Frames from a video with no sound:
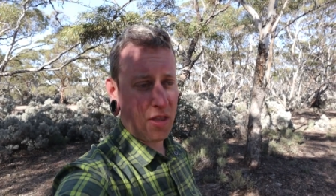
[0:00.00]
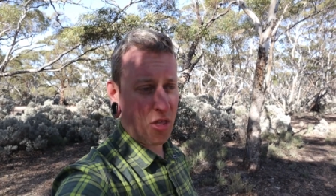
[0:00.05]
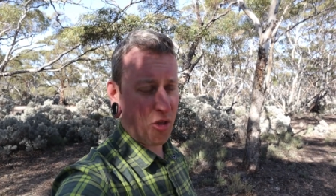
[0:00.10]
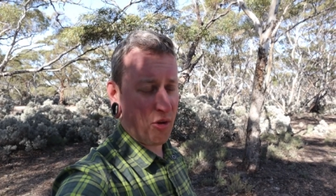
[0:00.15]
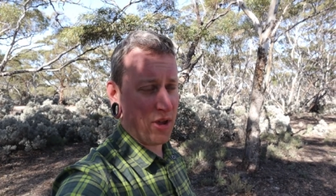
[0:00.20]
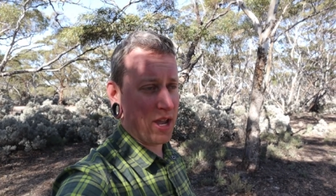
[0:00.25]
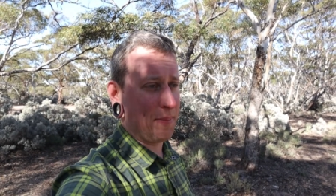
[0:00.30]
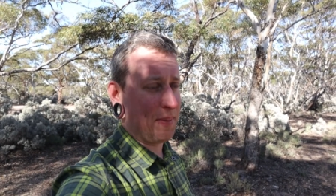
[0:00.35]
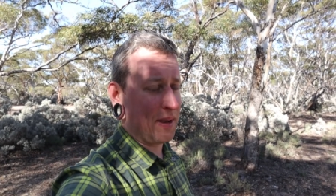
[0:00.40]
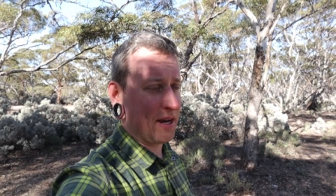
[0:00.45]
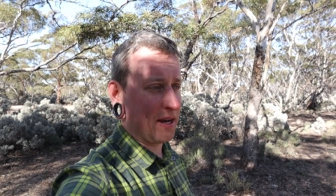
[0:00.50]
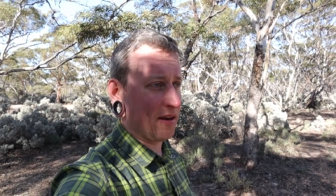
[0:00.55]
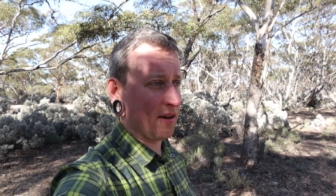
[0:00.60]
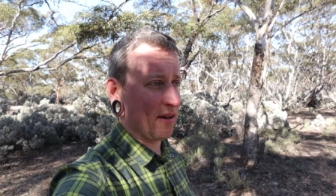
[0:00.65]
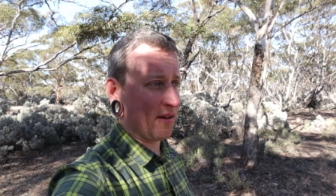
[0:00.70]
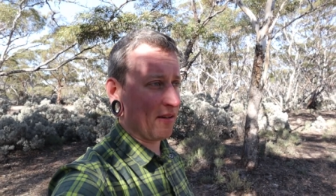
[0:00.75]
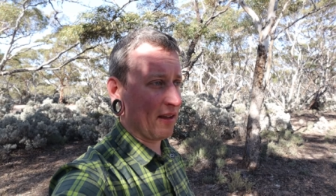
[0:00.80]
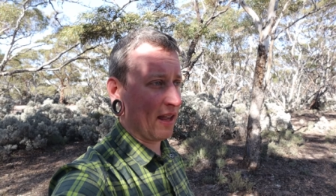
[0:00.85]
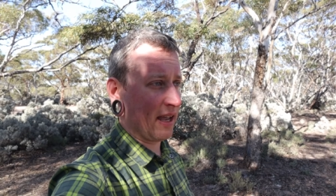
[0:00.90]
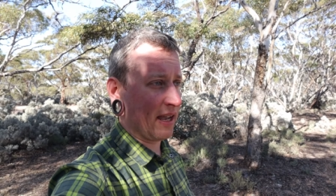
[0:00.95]
So he'd
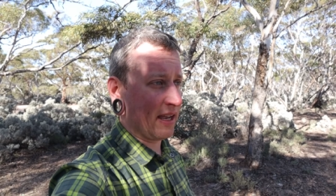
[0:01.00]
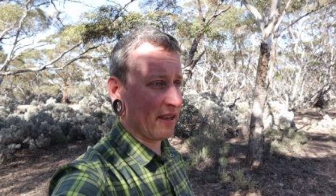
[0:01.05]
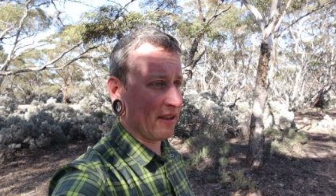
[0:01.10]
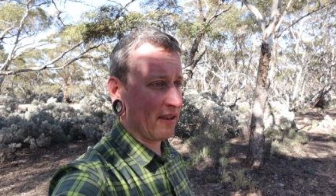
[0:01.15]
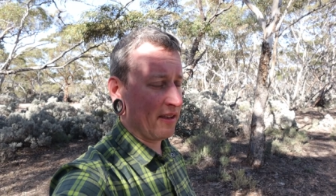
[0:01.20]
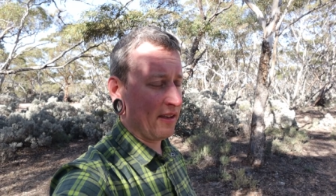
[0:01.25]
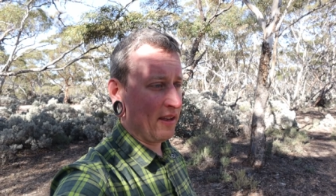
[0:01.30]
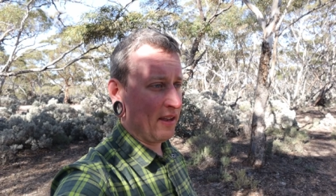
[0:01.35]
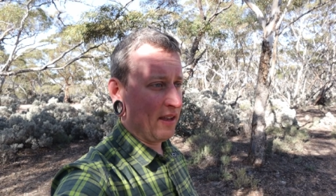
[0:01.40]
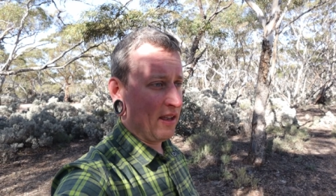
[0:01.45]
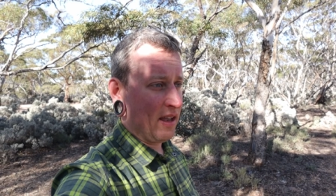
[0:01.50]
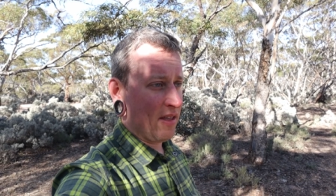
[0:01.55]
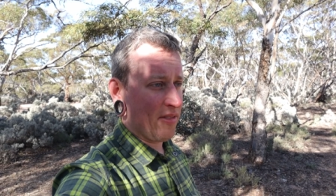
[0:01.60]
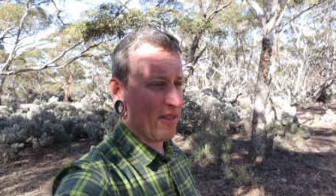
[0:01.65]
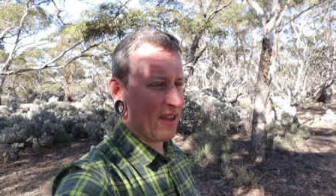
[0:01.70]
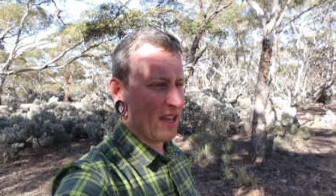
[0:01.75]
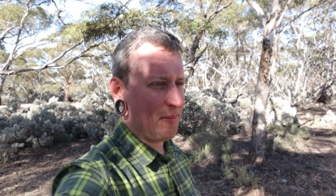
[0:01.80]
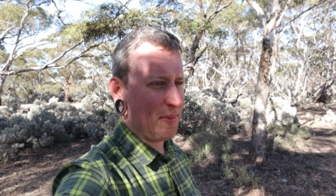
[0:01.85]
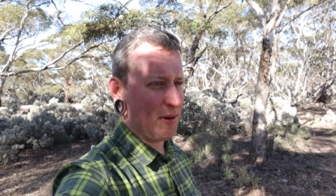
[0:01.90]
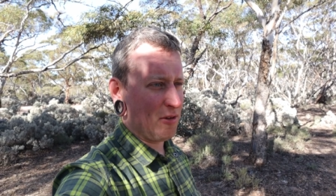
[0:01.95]
been like,
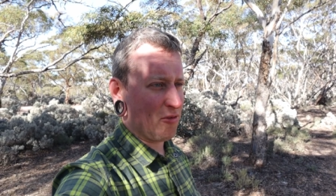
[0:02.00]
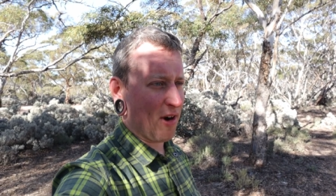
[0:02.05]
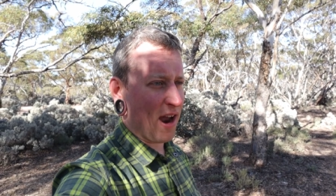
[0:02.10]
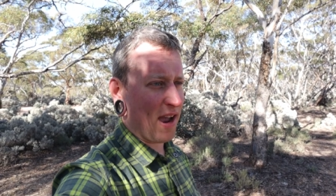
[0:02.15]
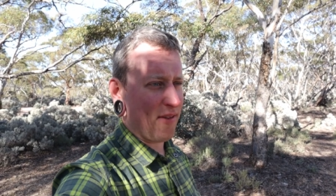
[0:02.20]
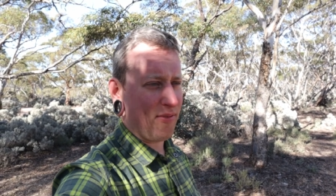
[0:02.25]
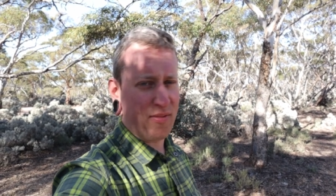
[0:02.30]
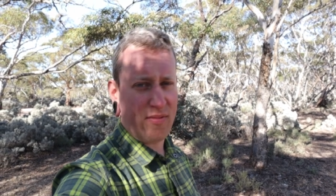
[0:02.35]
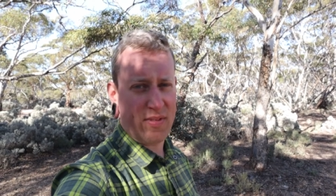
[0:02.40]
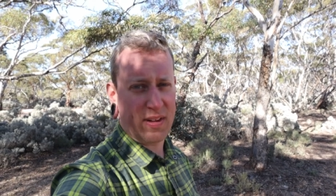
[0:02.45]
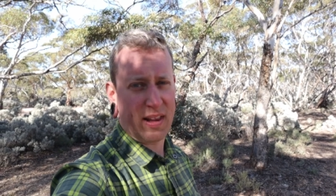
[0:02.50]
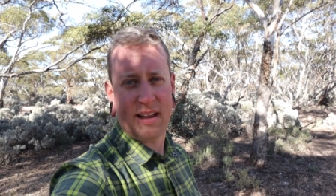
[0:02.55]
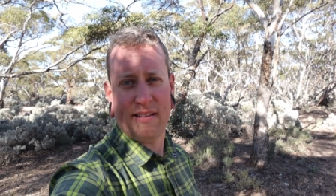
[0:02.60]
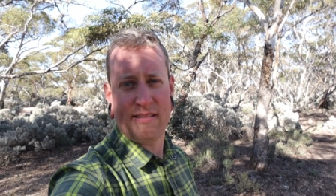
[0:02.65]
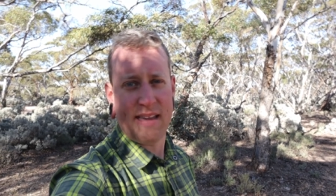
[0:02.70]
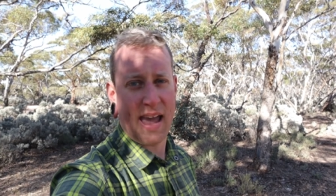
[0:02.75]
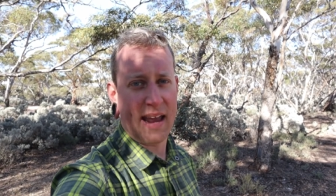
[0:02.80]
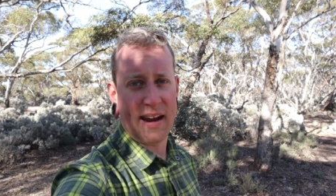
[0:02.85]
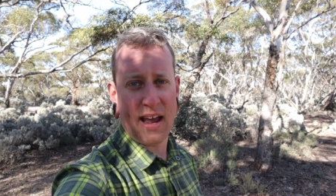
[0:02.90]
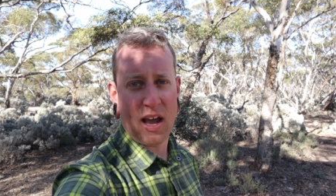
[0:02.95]
I think he'd been driving for like
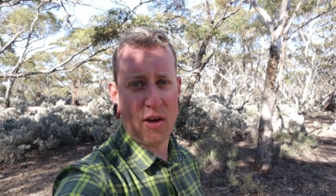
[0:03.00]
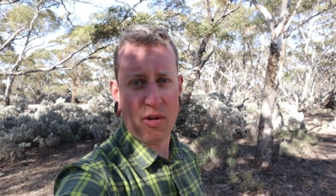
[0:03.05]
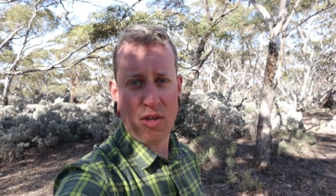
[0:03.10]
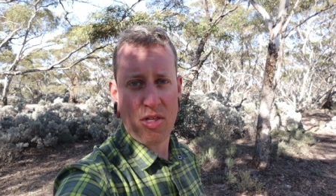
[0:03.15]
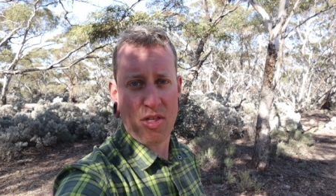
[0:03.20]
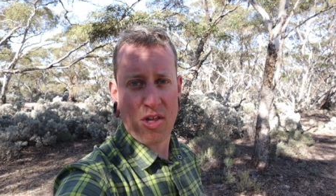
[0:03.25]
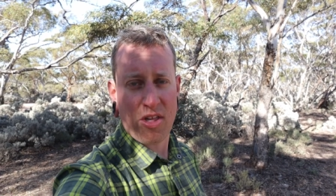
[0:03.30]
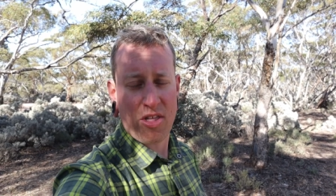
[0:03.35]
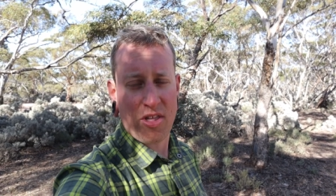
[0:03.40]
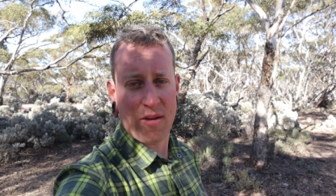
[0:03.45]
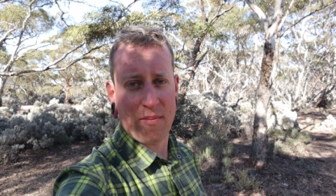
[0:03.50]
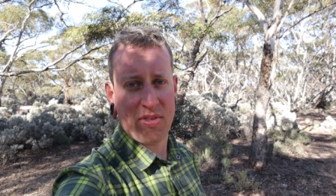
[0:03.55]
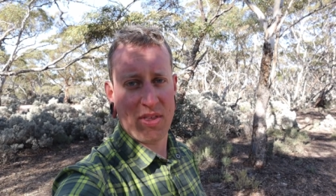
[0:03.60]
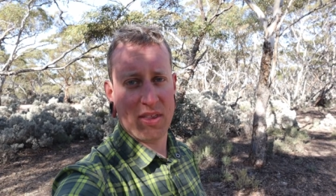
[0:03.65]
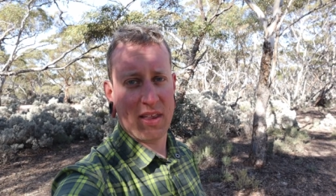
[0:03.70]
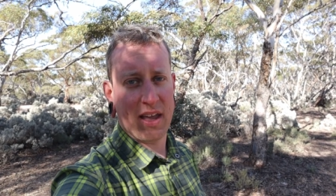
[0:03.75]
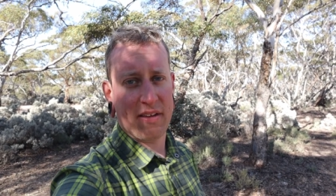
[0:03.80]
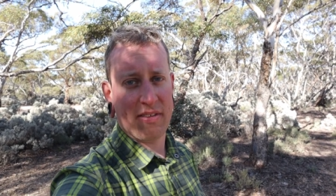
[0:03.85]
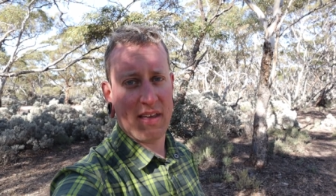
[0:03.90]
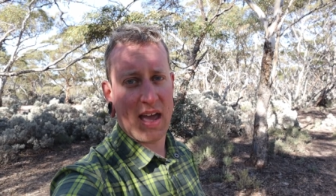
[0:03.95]
10 hours or
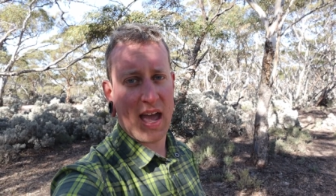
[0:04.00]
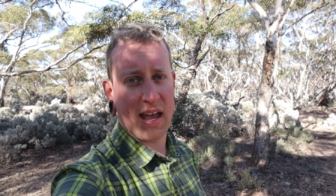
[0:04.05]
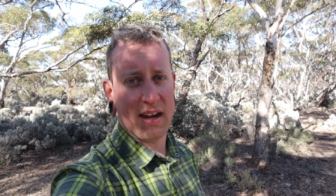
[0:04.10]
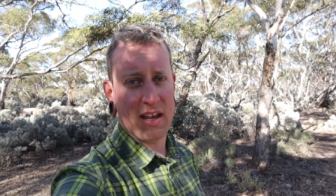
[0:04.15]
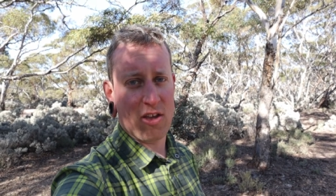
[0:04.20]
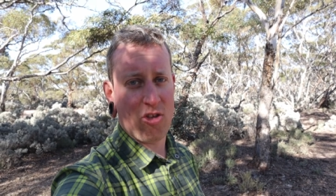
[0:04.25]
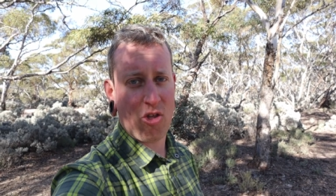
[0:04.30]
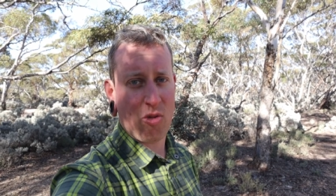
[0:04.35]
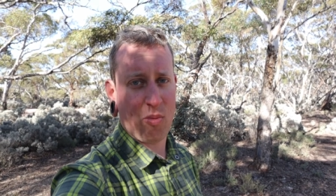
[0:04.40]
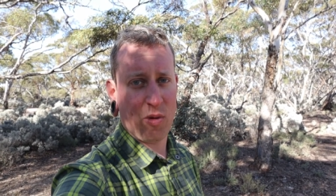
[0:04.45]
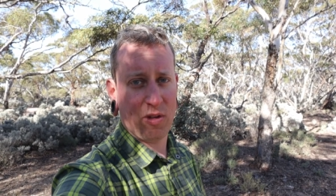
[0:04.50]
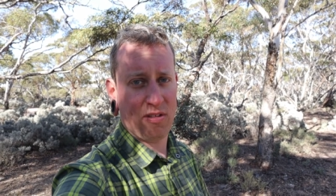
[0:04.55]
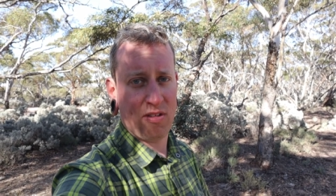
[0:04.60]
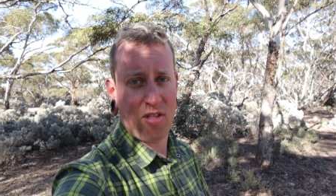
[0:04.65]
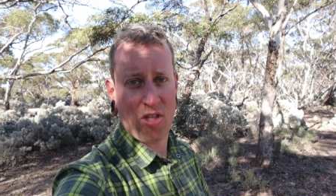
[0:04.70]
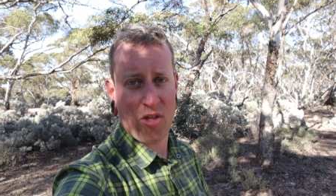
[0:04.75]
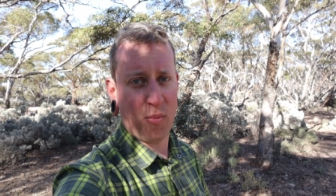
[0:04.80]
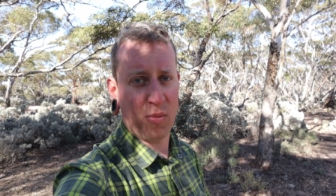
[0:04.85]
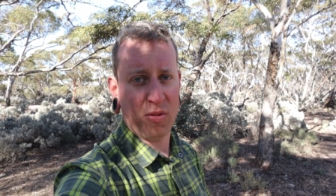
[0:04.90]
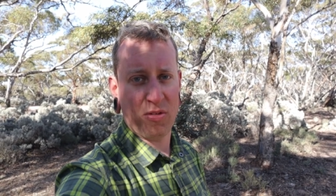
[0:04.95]
something like that, and he just
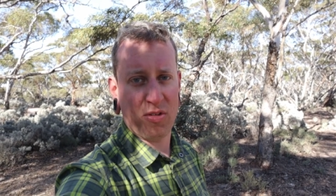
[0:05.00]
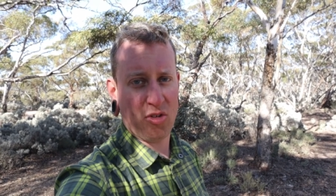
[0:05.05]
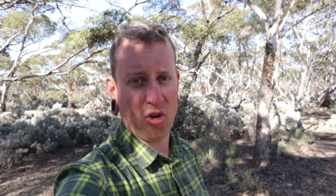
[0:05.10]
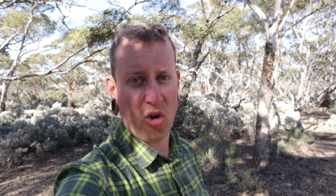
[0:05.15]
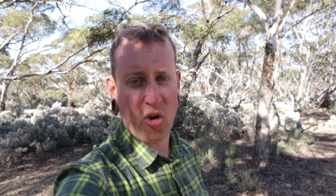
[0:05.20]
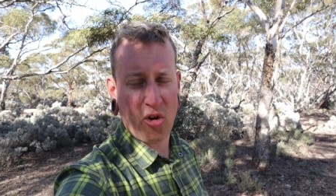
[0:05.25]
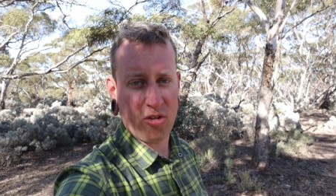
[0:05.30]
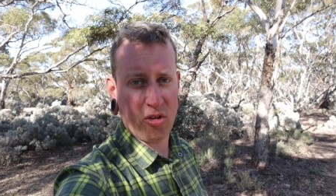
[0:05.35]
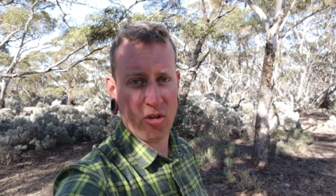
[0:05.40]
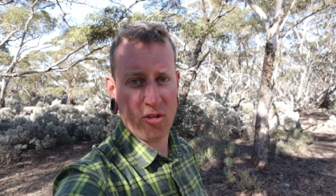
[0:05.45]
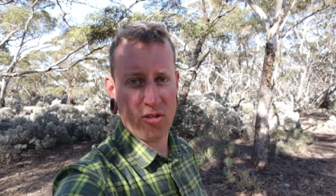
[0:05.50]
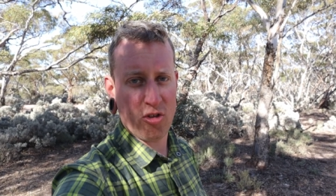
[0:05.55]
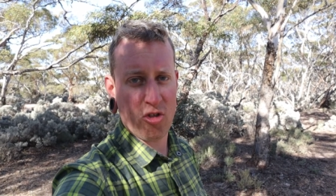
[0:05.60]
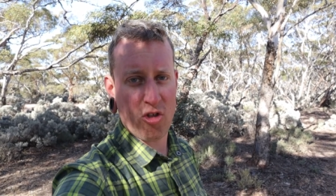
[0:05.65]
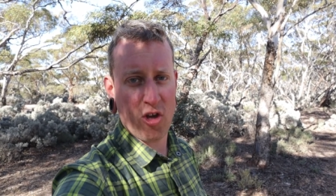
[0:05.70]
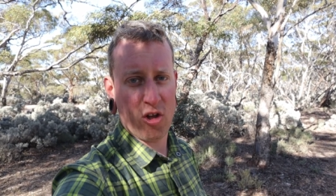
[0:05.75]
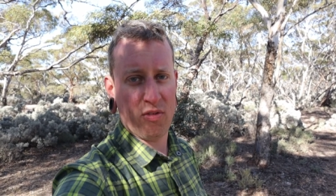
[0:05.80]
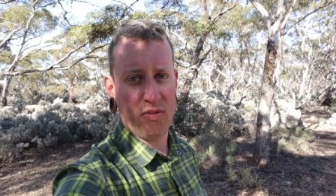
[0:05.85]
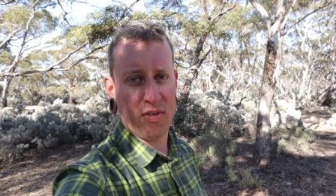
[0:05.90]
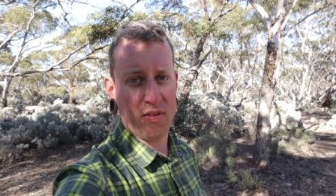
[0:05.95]
wanted someone to talk to and to
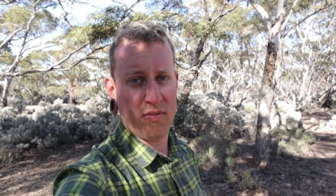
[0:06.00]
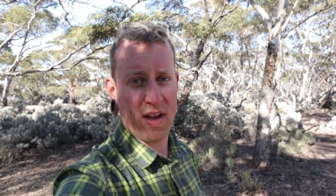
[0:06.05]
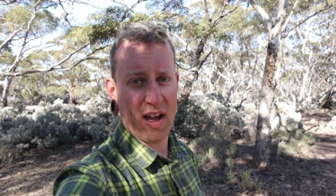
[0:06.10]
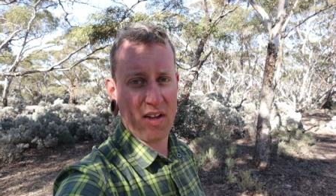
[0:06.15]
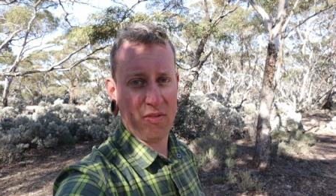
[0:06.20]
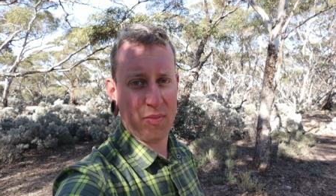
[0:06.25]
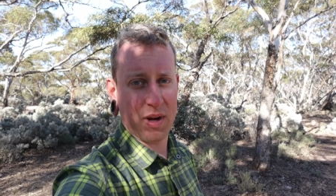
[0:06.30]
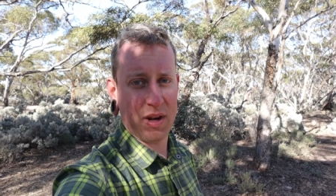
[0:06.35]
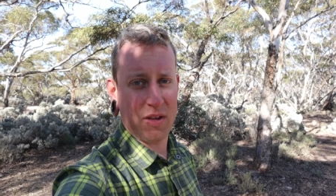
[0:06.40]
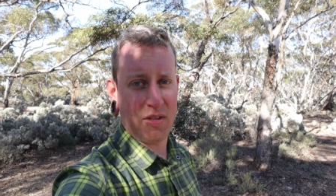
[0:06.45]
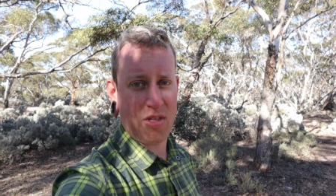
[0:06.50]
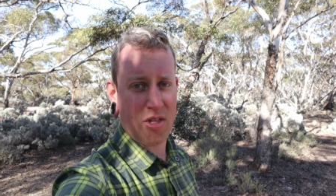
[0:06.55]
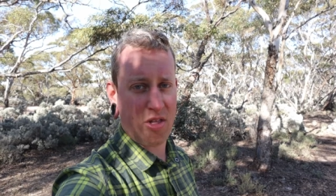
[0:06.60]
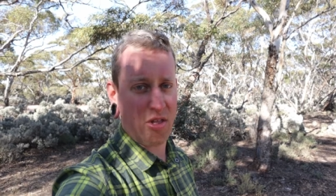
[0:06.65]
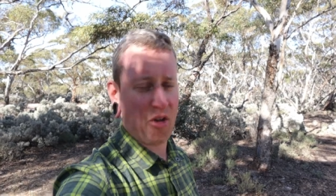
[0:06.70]
chill for 5 minutes.